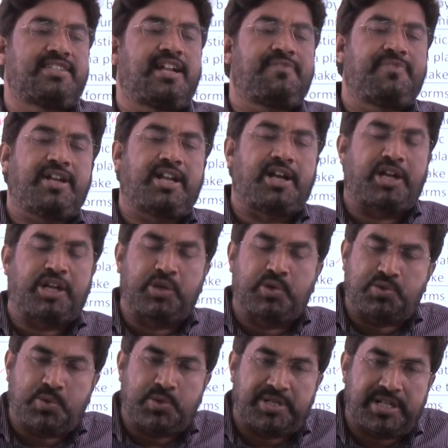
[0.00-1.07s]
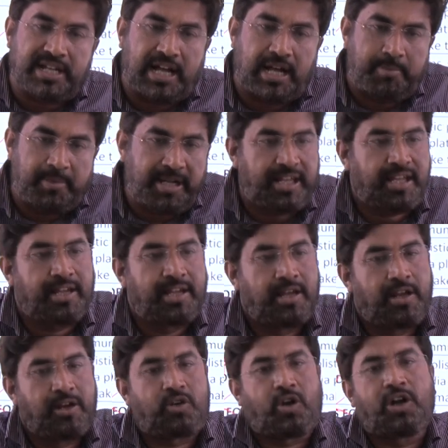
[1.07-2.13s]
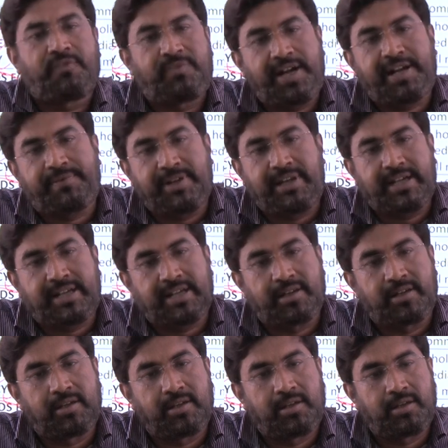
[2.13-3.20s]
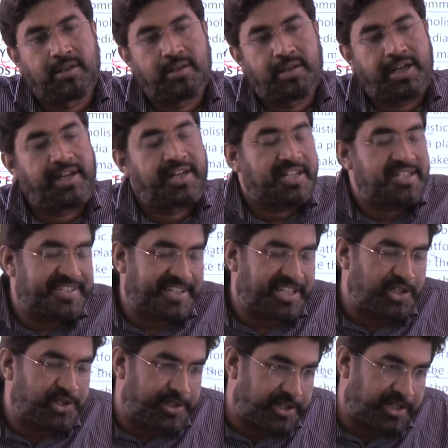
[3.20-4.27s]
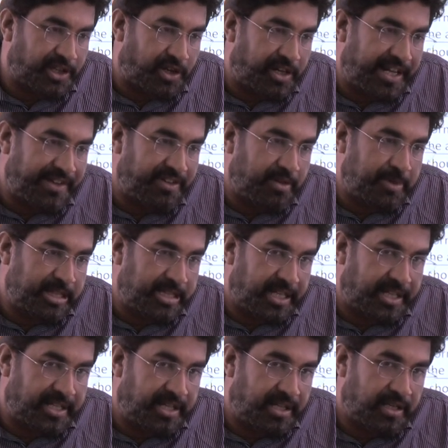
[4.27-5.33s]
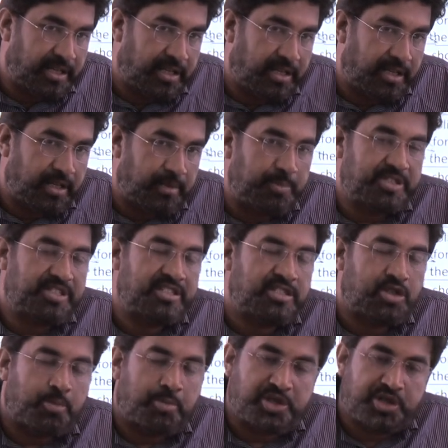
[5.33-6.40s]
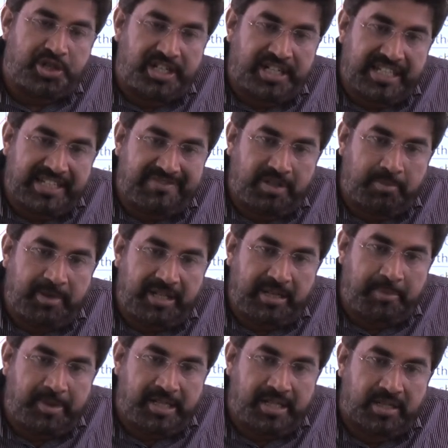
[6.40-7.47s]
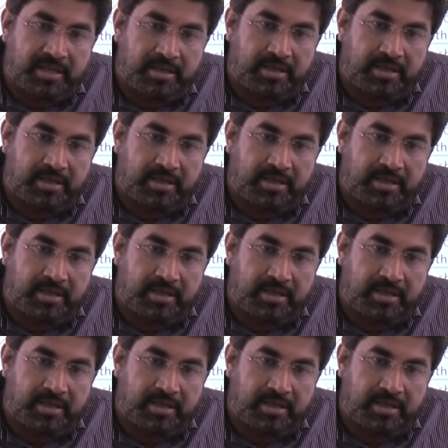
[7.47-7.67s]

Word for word: that with reduced social harmony, conflict will occur, internal security will be threatened, business opportunities will be limited.